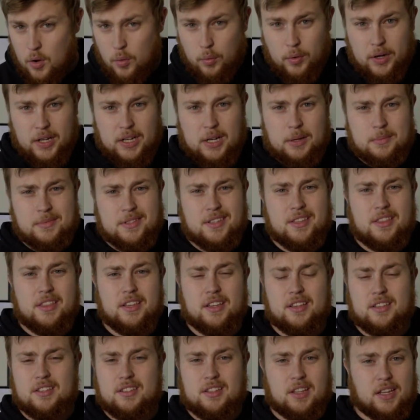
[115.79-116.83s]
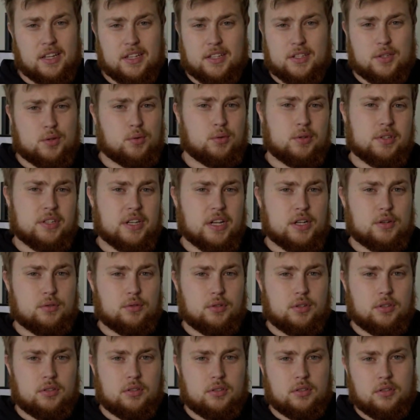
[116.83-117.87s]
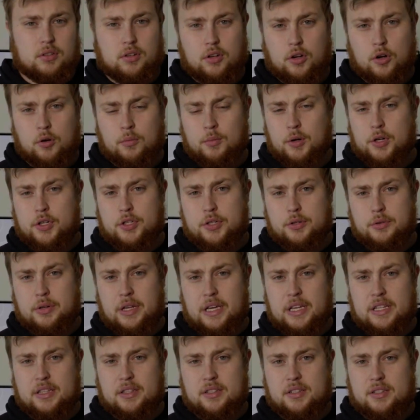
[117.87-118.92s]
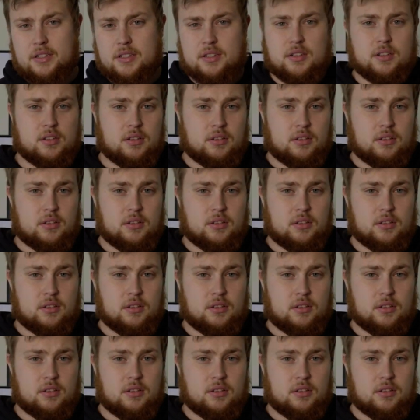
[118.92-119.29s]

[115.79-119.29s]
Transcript: When it comes to things like school schedule, homework due dates,